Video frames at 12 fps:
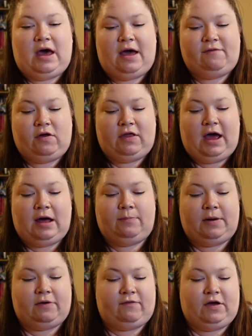I've got the
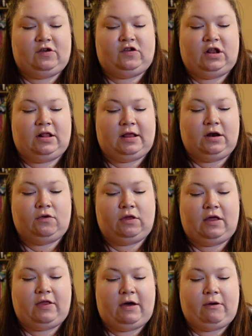hardback versions. I know
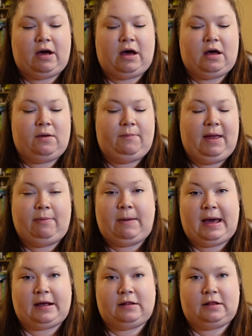that there are
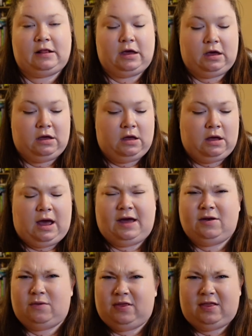paperbacks that I
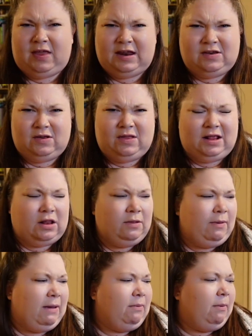don't think they do this on the
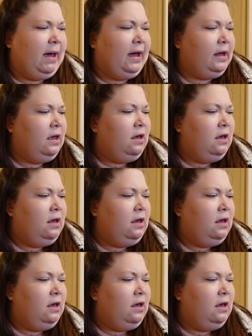paperback,